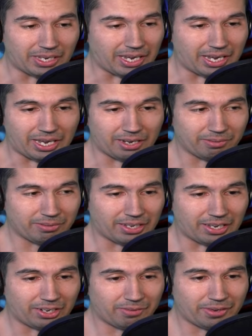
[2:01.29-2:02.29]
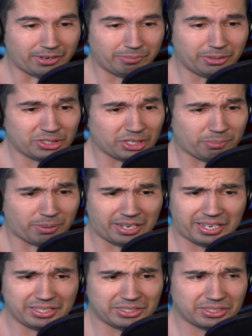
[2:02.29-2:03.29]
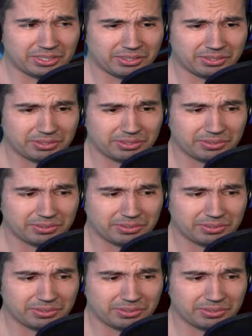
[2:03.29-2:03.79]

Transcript: And elevator music plays.